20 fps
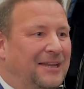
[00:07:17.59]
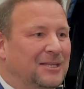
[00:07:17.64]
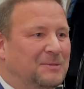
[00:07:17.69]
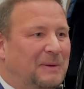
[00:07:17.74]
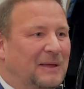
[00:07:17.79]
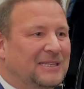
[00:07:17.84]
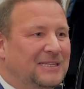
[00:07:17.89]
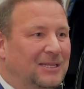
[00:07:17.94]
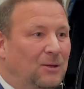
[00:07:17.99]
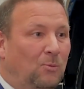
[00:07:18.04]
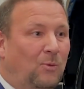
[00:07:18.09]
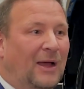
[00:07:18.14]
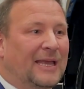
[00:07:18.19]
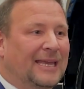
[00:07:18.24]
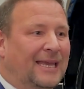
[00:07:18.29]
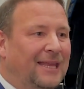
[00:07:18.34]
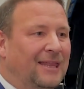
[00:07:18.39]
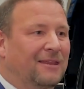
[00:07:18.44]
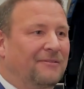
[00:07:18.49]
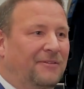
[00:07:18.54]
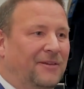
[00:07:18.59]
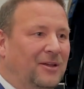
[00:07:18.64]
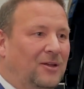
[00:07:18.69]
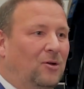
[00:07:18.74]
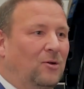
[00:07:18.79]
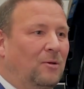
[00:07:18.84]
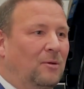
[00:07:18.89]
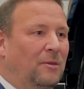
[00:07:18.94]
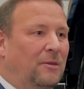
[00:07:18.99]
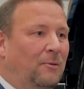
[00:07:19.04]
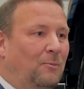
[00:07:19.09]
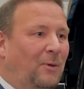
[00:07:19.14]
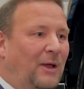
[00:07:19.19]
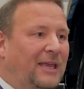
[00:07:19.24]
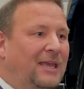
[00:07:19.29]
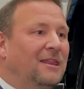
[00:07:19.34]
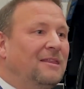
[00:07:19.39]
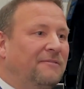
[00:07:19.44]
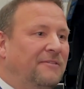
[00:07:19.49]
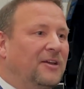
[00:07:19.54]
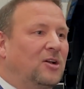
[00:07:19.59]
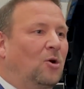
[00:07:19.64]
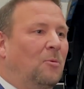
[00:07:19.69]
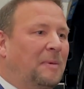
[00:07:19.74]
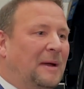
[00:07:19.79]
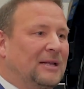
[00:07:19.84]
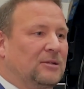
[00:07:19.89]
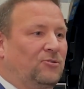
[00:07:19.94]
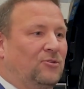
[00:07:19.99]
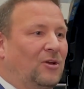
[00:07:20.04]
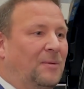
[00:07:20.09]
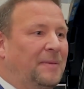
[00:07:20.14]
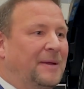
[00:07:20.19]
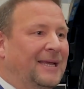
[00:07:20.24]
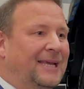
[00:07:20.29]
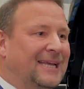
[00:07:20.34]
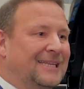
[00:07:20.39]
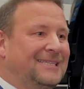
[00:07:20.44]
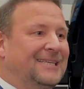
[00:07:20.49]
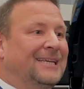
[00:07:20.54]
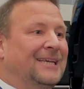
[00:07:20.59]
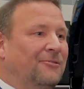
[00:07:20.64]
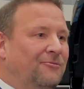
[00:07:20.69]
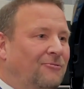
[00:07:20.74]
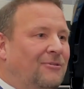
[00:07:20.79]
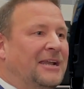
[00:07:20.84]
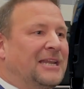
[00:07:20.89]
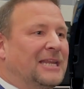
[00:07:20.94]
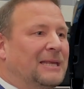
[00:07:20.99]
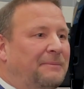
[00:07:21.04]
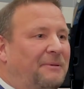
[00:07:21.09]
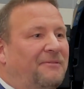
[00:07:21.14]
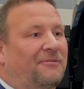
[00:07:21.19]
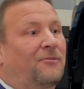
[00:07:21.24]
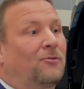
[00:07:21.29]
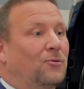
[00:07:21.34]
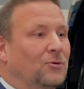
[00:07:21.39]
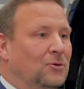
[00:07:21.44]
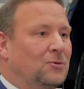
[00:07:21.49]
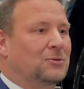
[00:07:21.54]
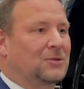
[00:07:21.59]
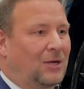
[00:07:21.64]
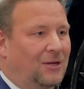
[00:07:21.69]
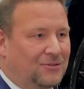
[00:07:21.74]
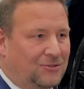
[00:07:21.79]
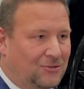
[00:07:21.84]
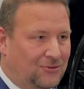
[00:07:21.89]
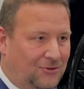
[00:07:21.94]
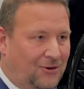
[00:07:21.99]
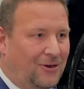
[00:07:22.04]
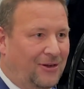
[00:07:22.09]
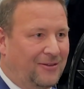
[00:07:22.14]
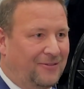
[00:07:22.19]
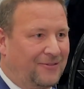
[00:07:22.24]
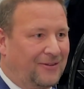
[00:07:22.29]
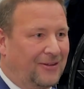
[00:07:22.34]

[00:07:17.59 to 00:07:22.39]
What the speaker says: is basically waking the vehicle battery up and getting it ready before you start to drive.